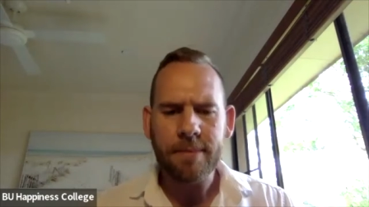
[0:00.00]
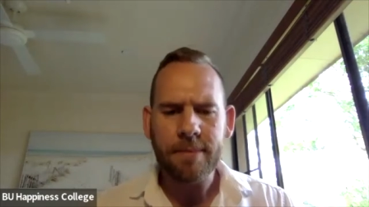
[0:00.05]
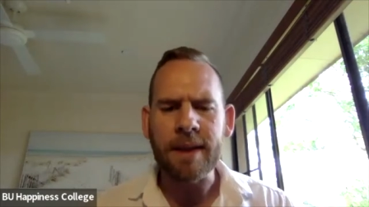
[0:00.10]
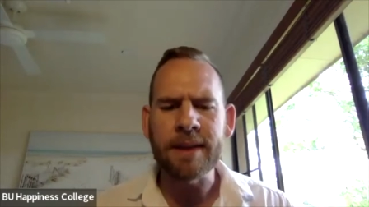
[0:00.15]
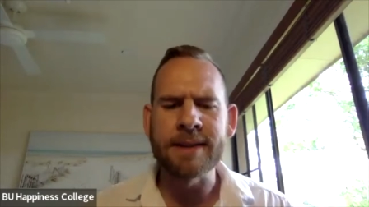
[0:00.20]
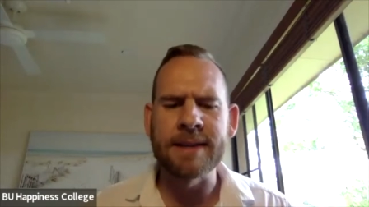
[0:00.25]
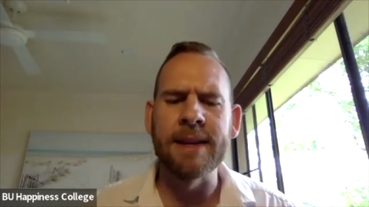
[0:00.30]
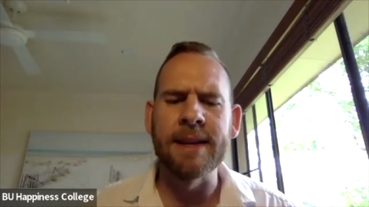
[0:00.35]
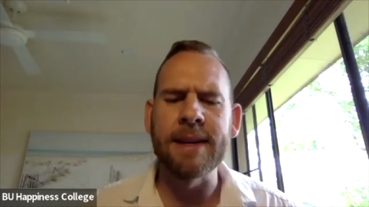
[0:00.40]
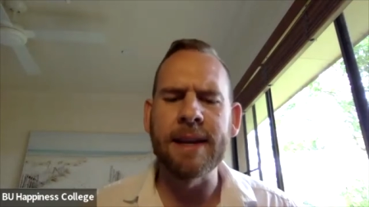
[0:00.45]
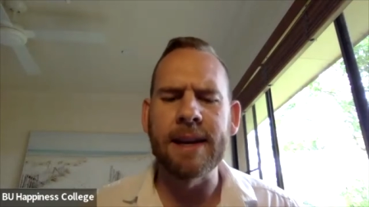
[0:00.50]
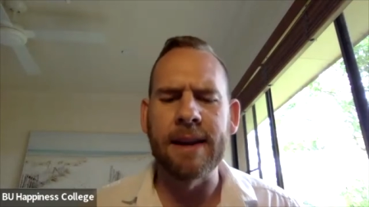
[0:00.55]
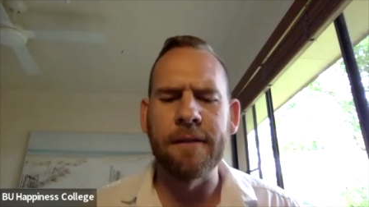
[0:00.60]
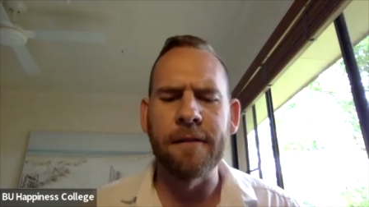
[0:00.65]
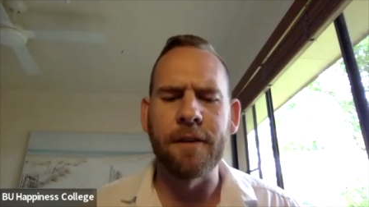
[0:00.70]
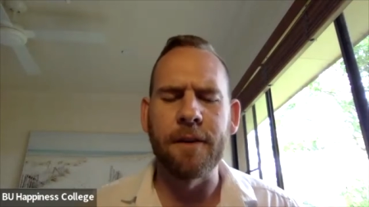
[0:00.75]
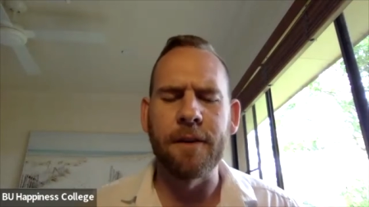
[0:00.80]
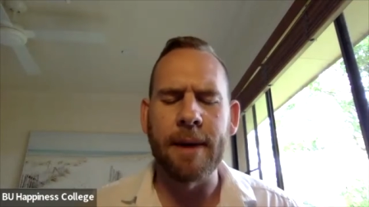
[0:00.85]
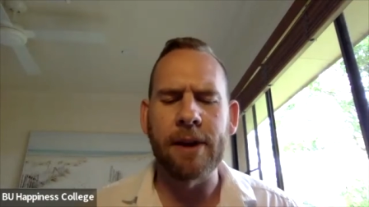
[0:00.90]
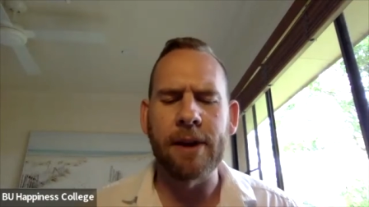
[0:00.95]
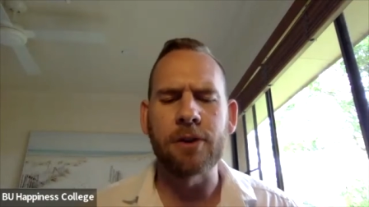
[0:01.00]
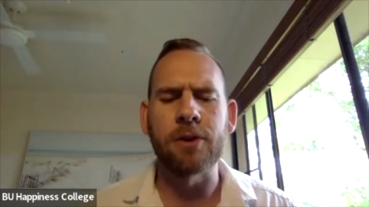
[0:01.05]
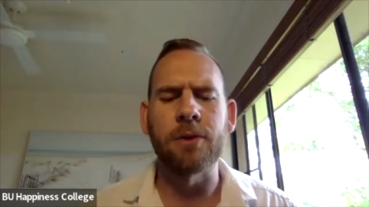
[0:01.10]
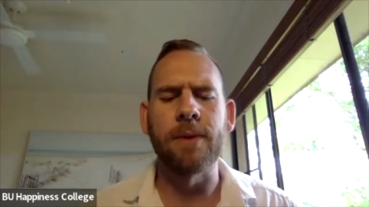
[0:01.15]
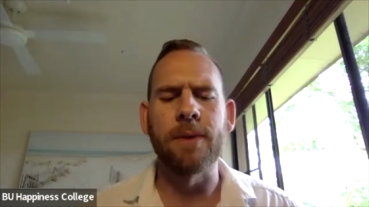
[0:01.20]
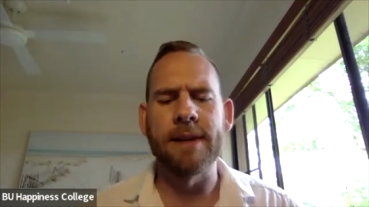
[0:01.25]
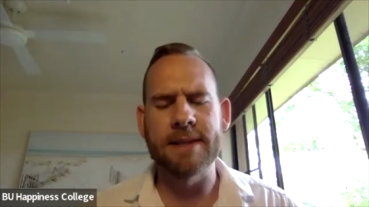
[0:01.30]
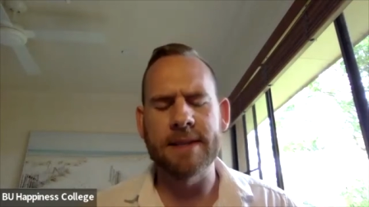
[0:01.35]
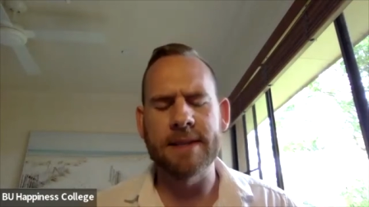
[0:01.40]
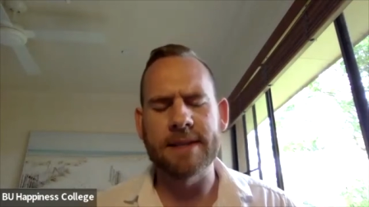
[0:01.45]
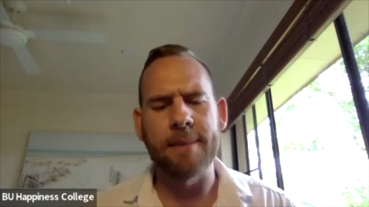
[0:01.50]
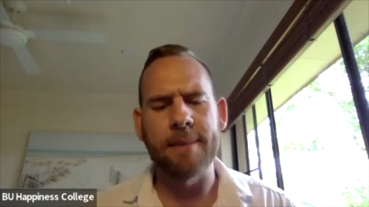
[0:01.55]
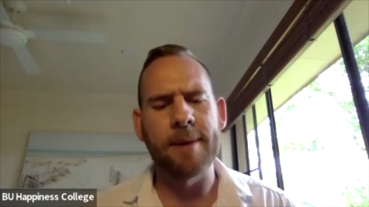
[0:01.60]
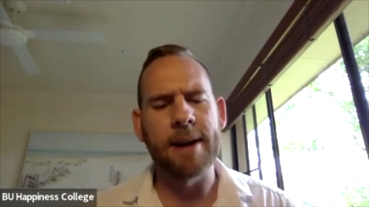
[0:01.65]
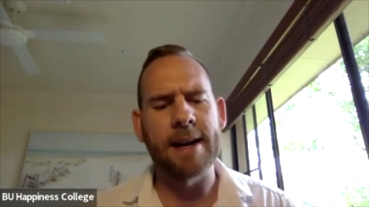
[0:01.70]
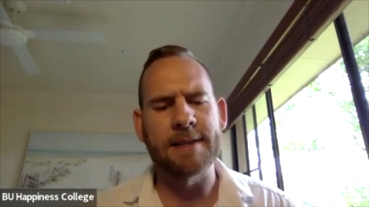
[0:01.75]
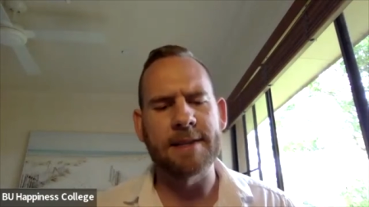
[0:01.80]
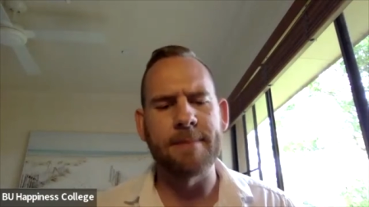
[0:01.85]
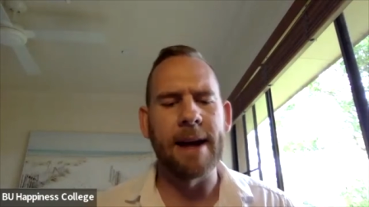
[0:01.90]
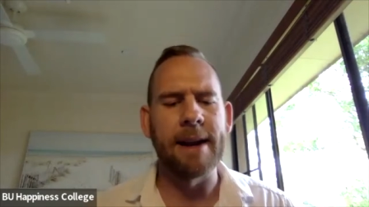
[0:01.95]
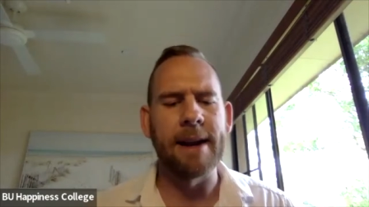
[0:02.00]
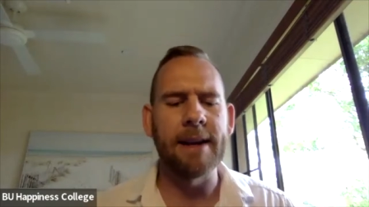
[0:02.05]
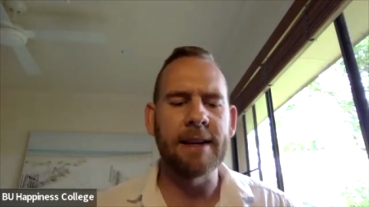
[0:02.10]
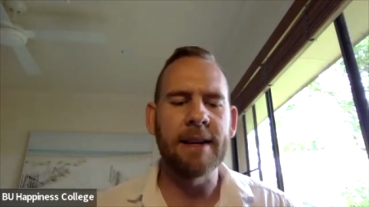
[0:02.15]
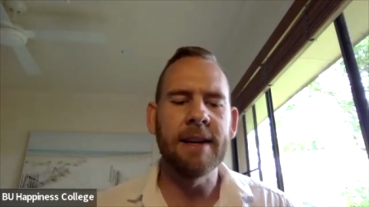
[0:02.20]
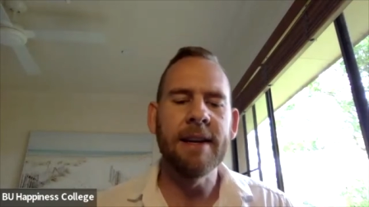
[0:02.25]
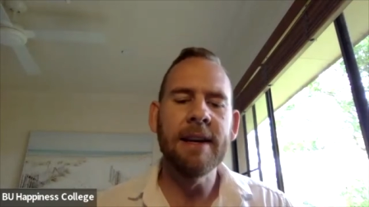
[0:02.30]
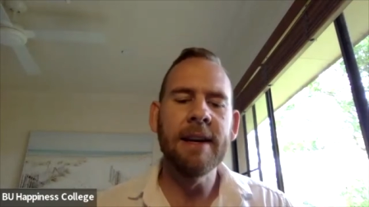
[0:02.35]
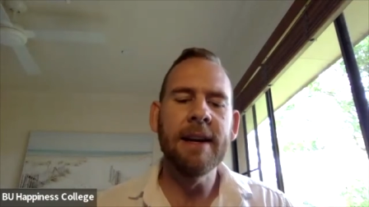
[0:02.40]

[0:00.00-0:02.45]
didn't get in for medical reasons. I'm an asthmatic.